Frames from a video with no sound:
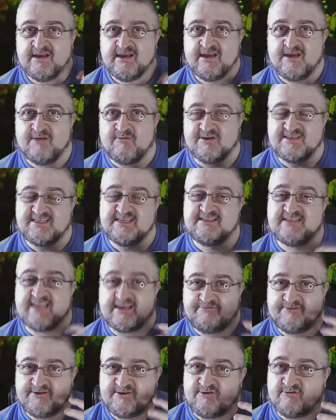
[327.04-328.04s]
What's the
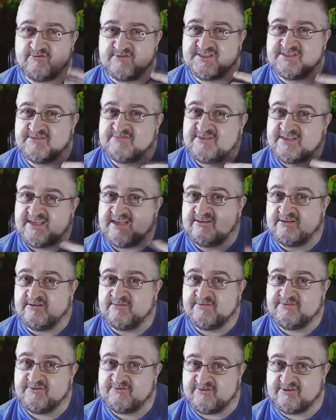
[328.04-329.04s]
difficulties of dealing
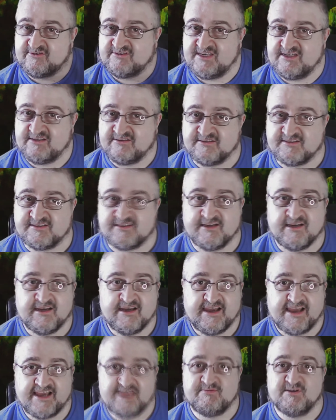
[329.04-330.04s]
with the drug dealers?
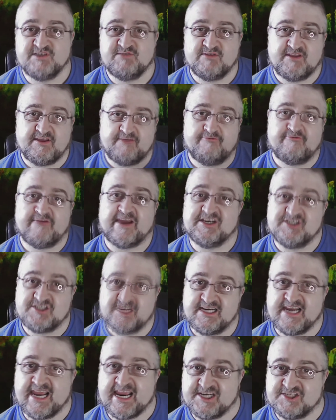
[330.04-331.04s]
It's much more the French
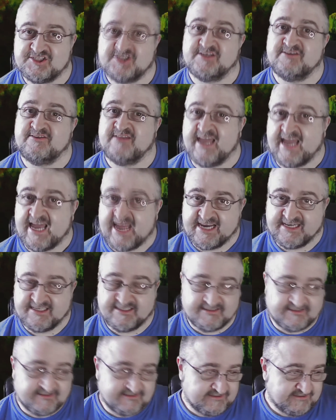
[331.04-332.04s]
connection
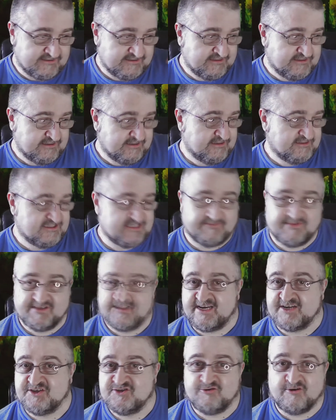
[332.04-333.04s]
than something
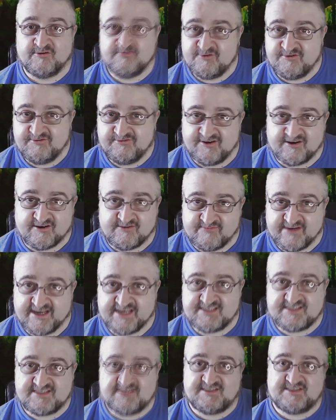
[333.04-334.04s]
like a John Woo film.
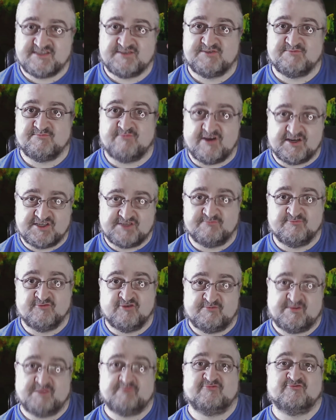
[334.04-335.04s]
It's much more
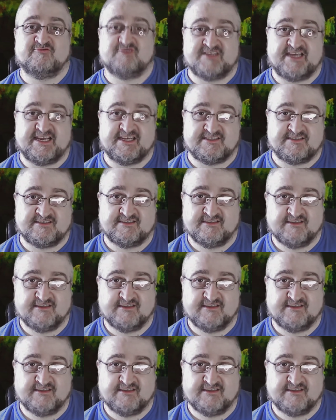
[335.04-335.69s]
of the process.